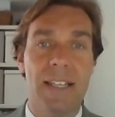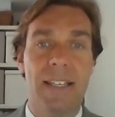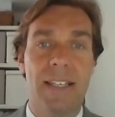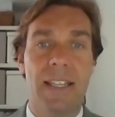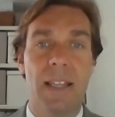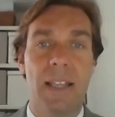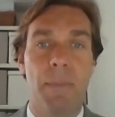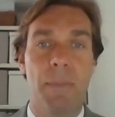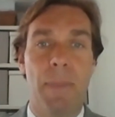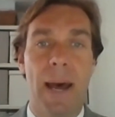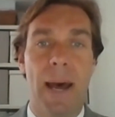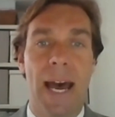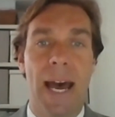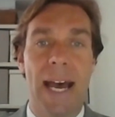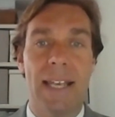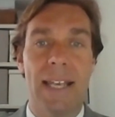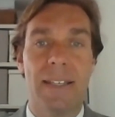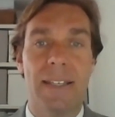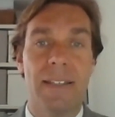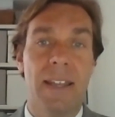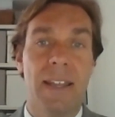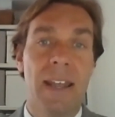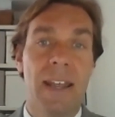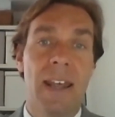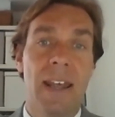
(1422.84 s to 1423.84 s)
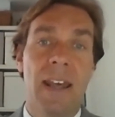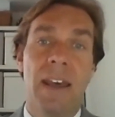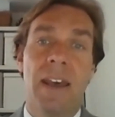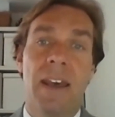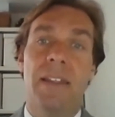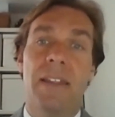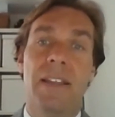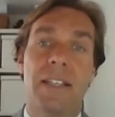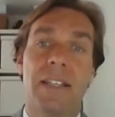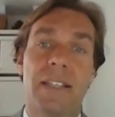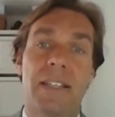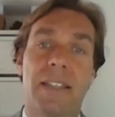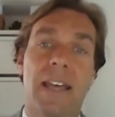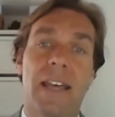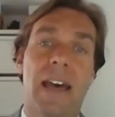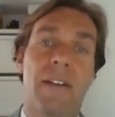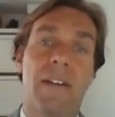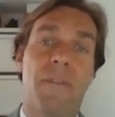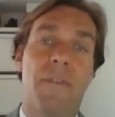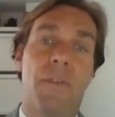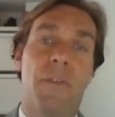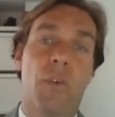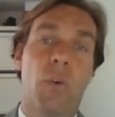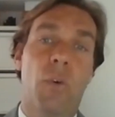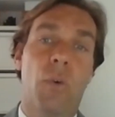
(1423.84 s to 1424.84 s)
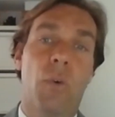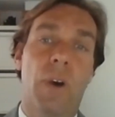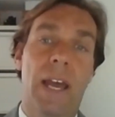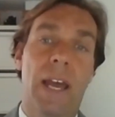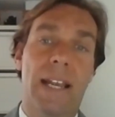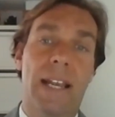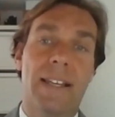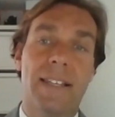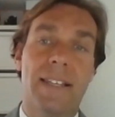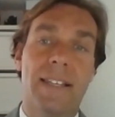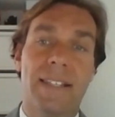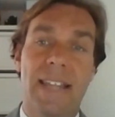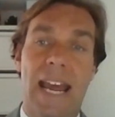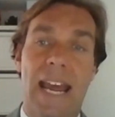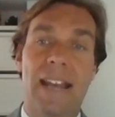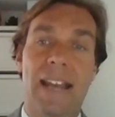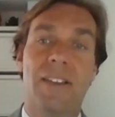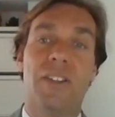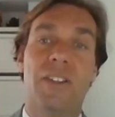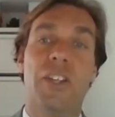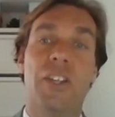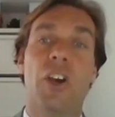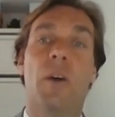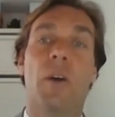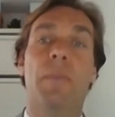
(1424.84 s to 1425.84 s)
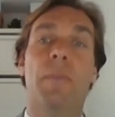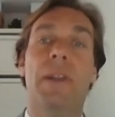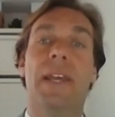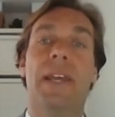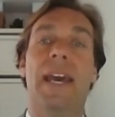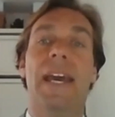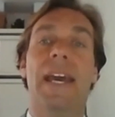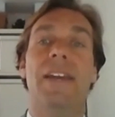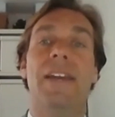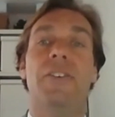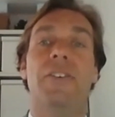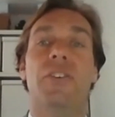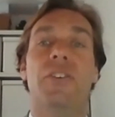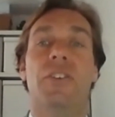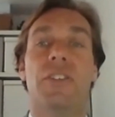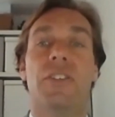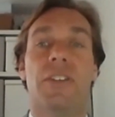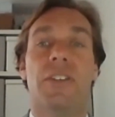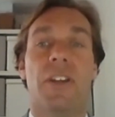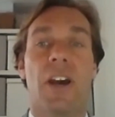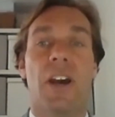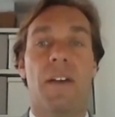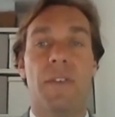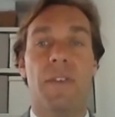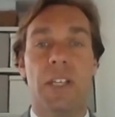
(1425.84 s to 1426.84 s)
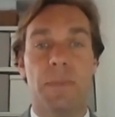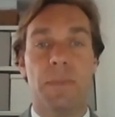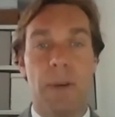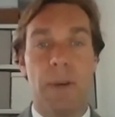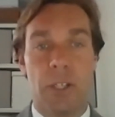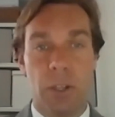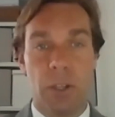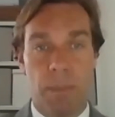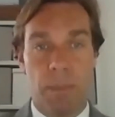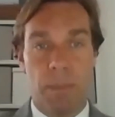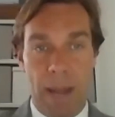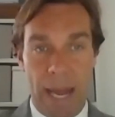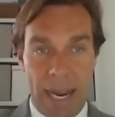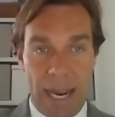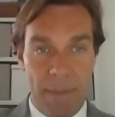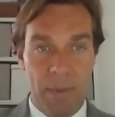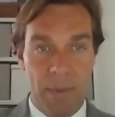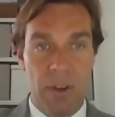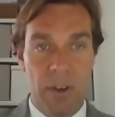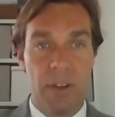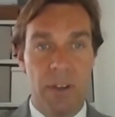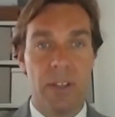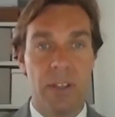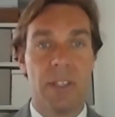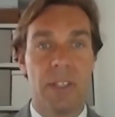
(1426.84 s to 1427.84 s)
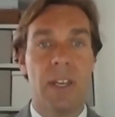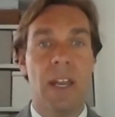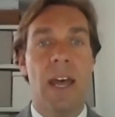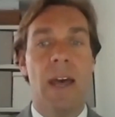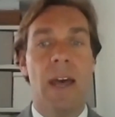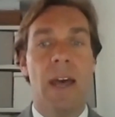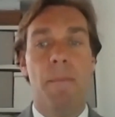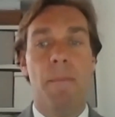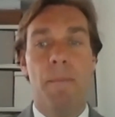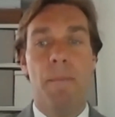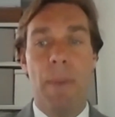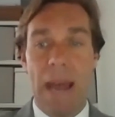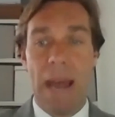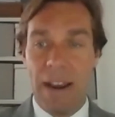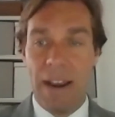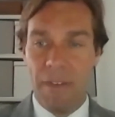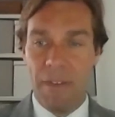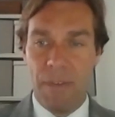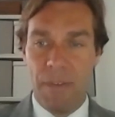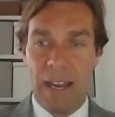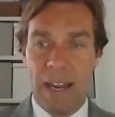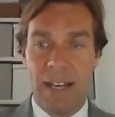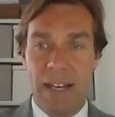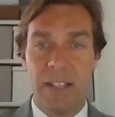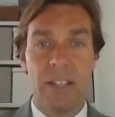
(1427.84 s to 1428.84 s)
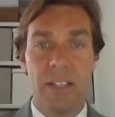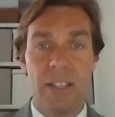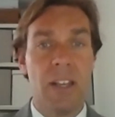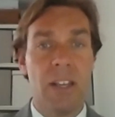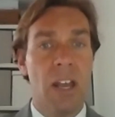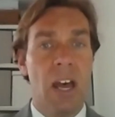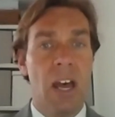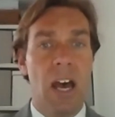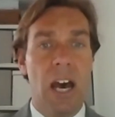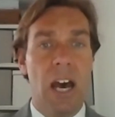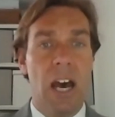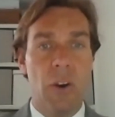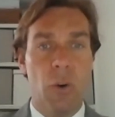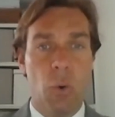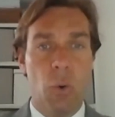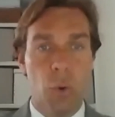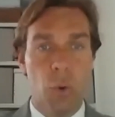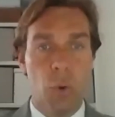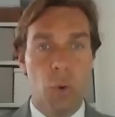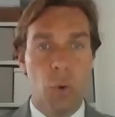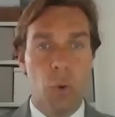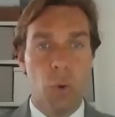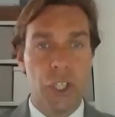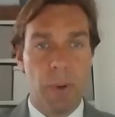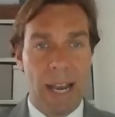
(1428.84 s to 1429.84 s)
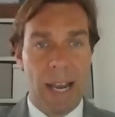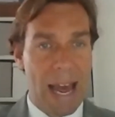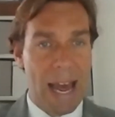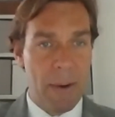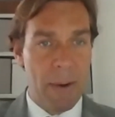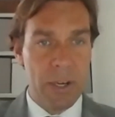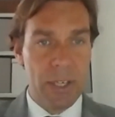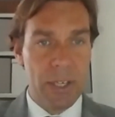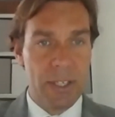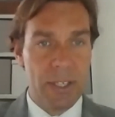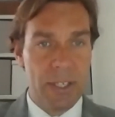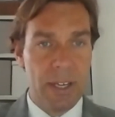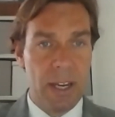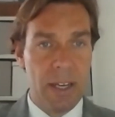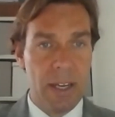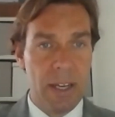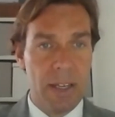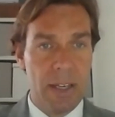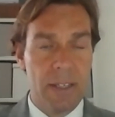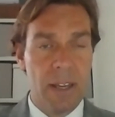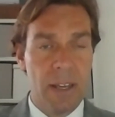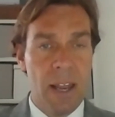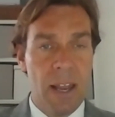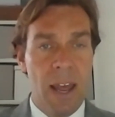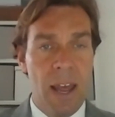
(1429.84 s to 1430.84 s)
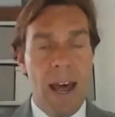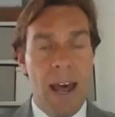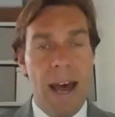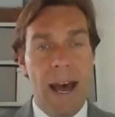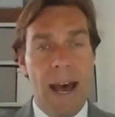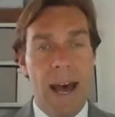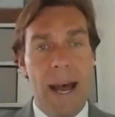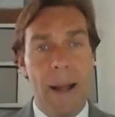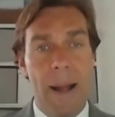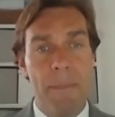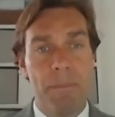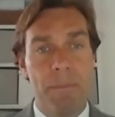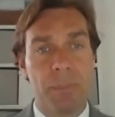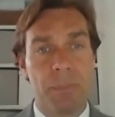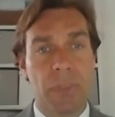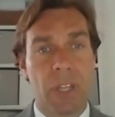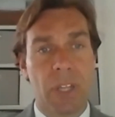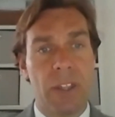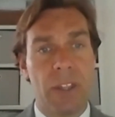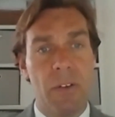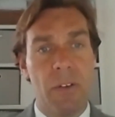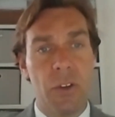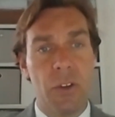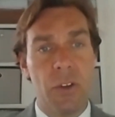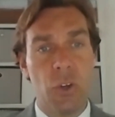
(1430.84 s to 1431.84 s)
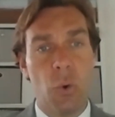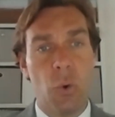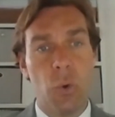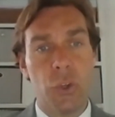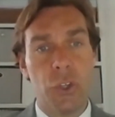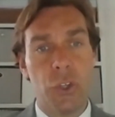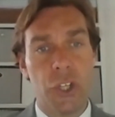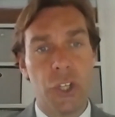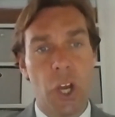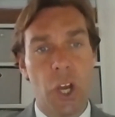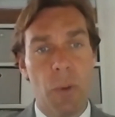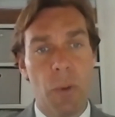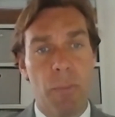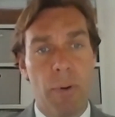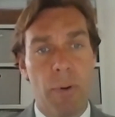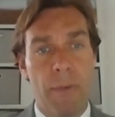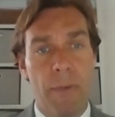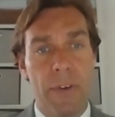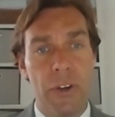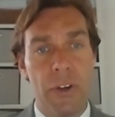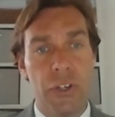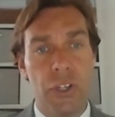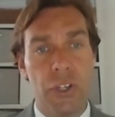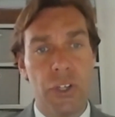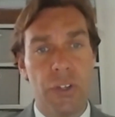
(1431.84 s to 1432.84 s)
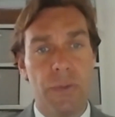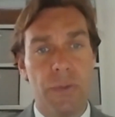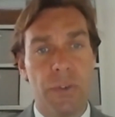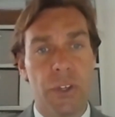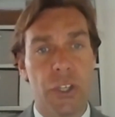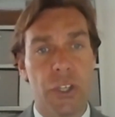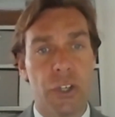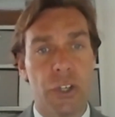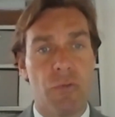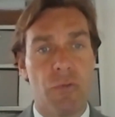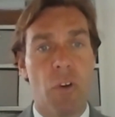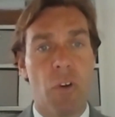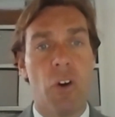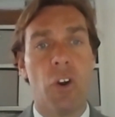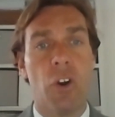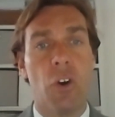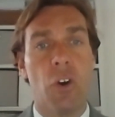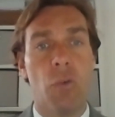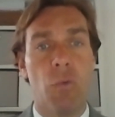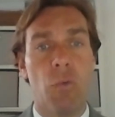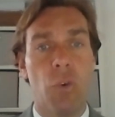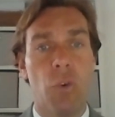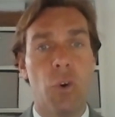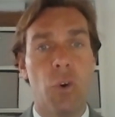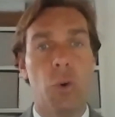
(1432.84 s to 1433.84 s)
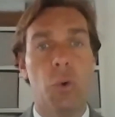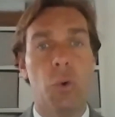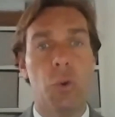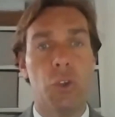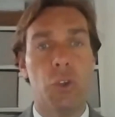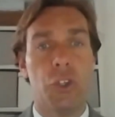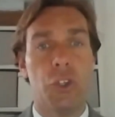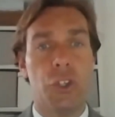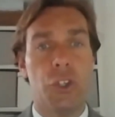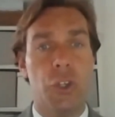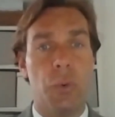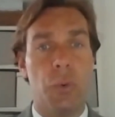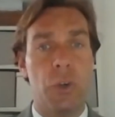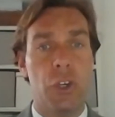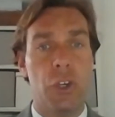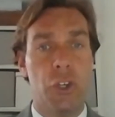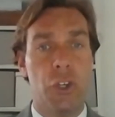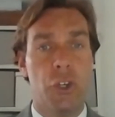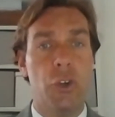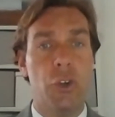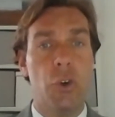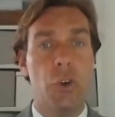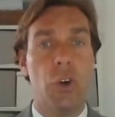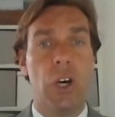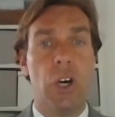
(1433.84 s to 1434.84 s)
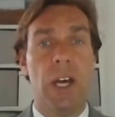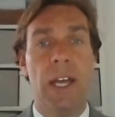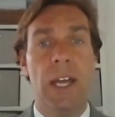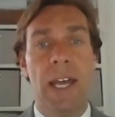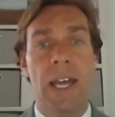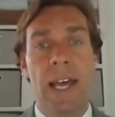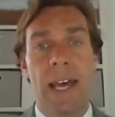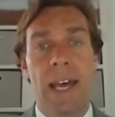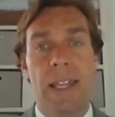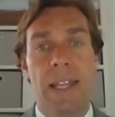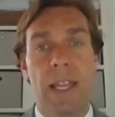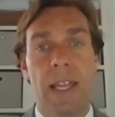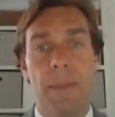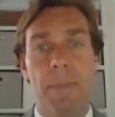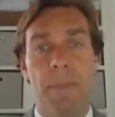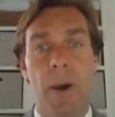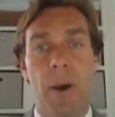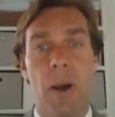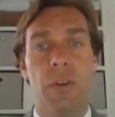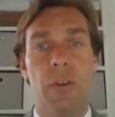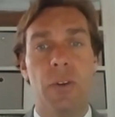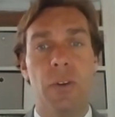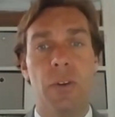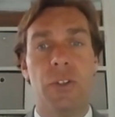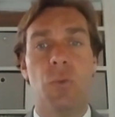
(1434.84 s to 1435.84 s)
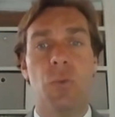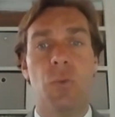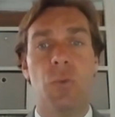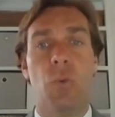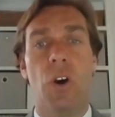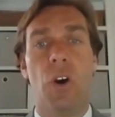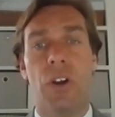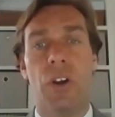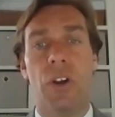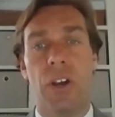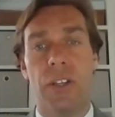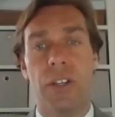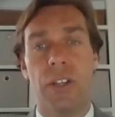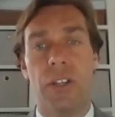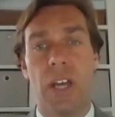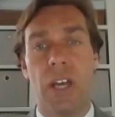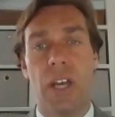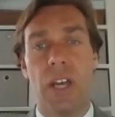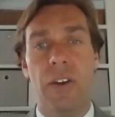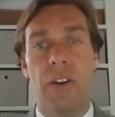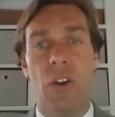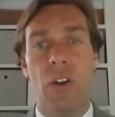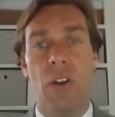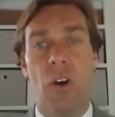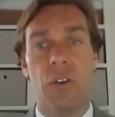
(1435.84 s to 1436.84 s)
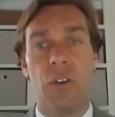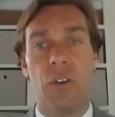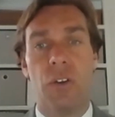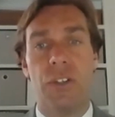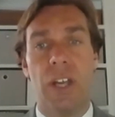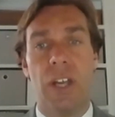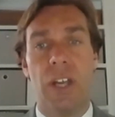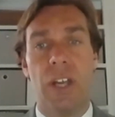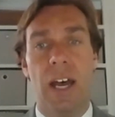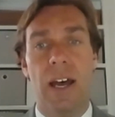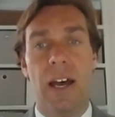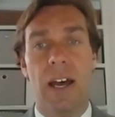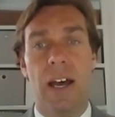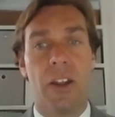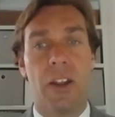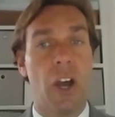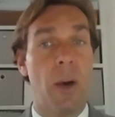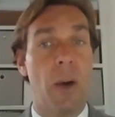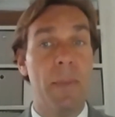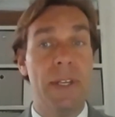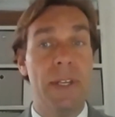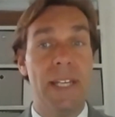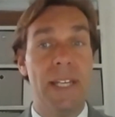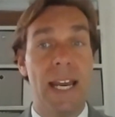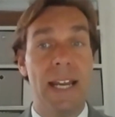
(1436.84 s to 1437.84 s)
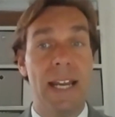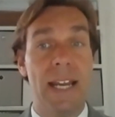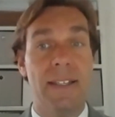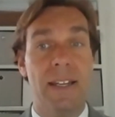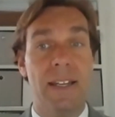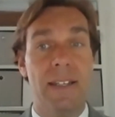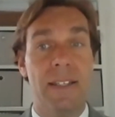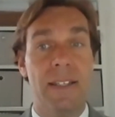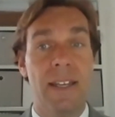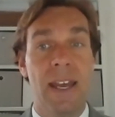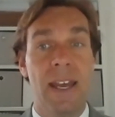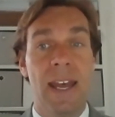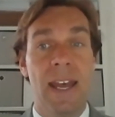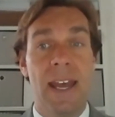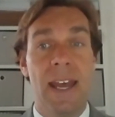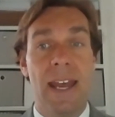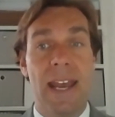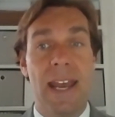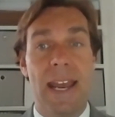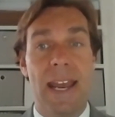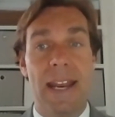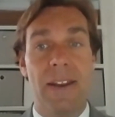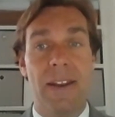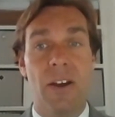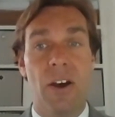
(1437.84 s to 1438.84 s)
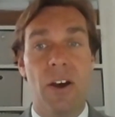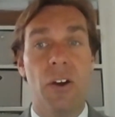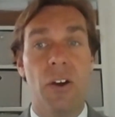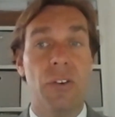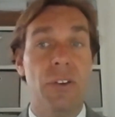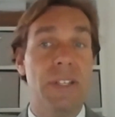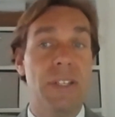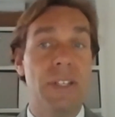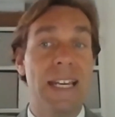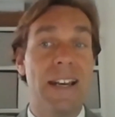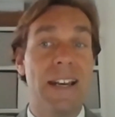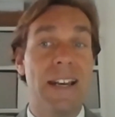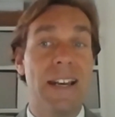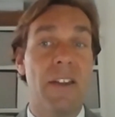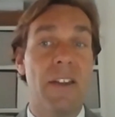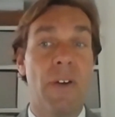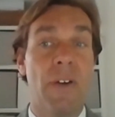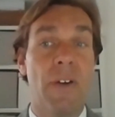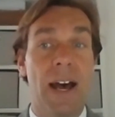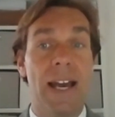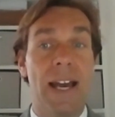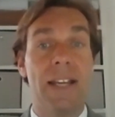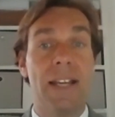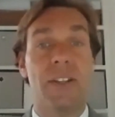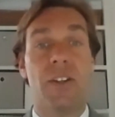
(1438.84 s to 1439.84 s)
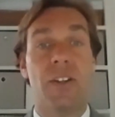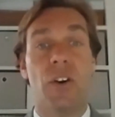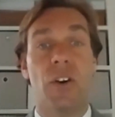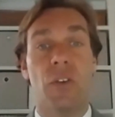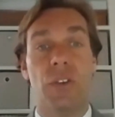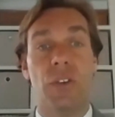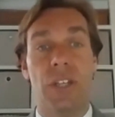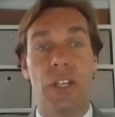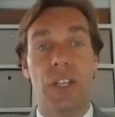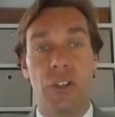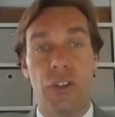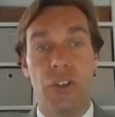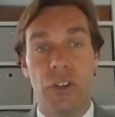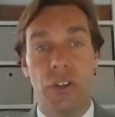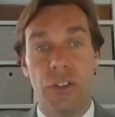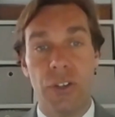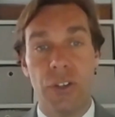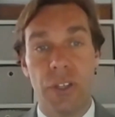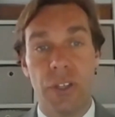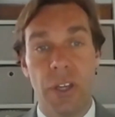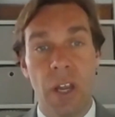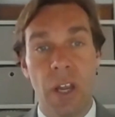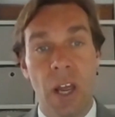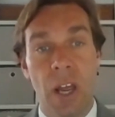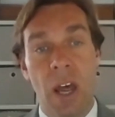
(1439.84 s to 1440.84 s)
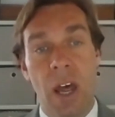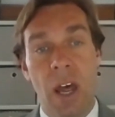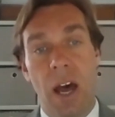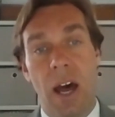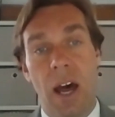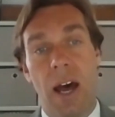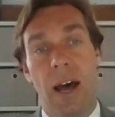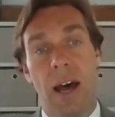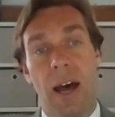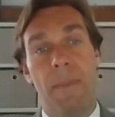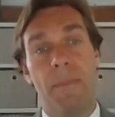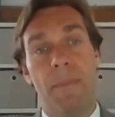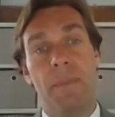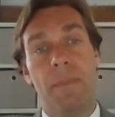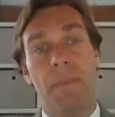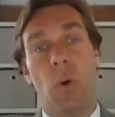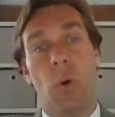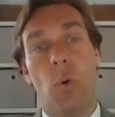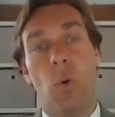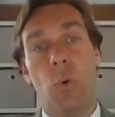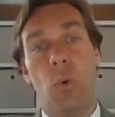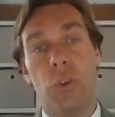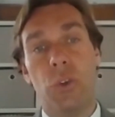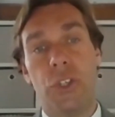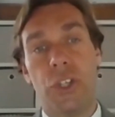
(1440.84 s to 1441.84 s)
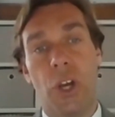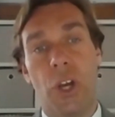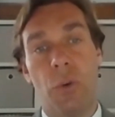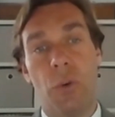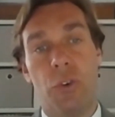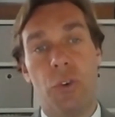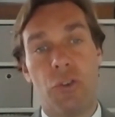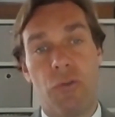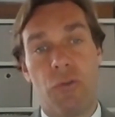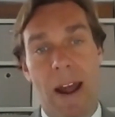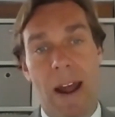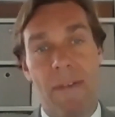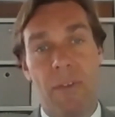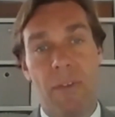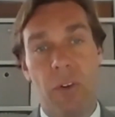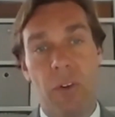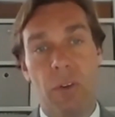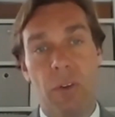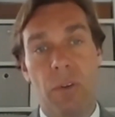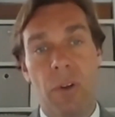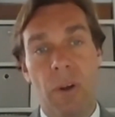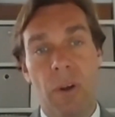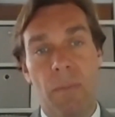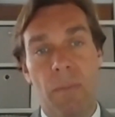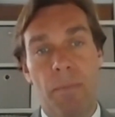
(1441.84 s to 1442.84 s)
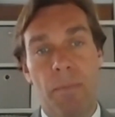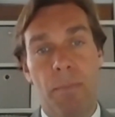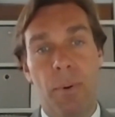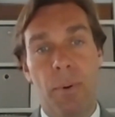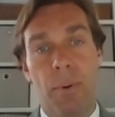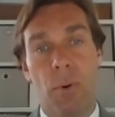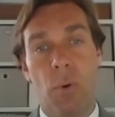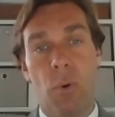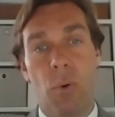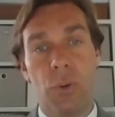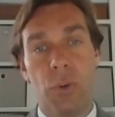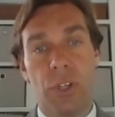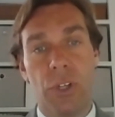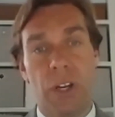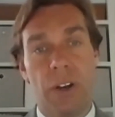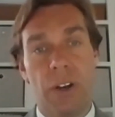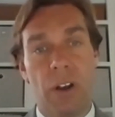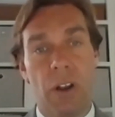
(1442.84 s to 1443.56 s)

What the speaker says: in the past. This therefore extends the obligation to cover special payments, benefits, and also allowances. There is also provisions for stronger rules to ensure that posted workers are not accommodated in undignified conditions. Also, travel, board and